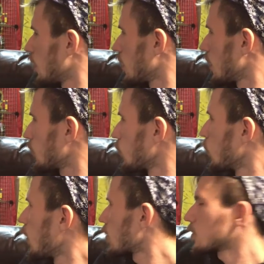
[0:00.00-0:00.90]
If you
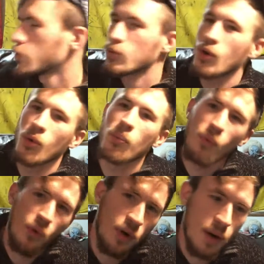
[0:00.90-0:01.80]
want to know
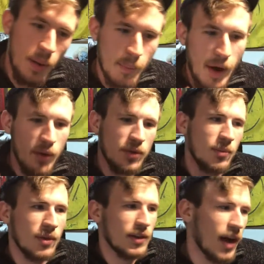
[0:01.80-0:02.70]
more about
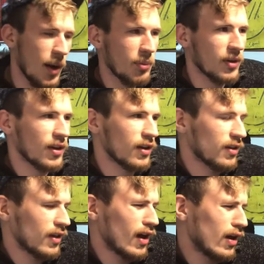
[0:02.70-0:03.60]
some of the topics I
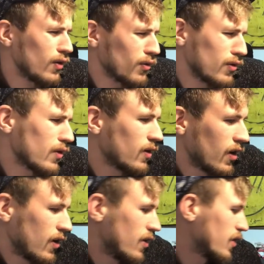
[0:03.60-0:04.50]
said, or
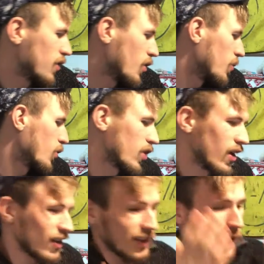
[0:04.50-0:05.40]
you know, a more
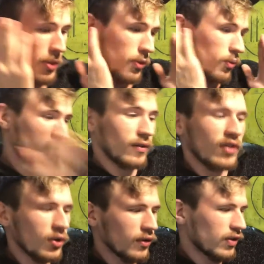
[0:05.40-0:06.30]
in-depth
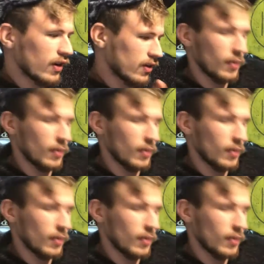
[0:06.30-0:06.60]
review of this.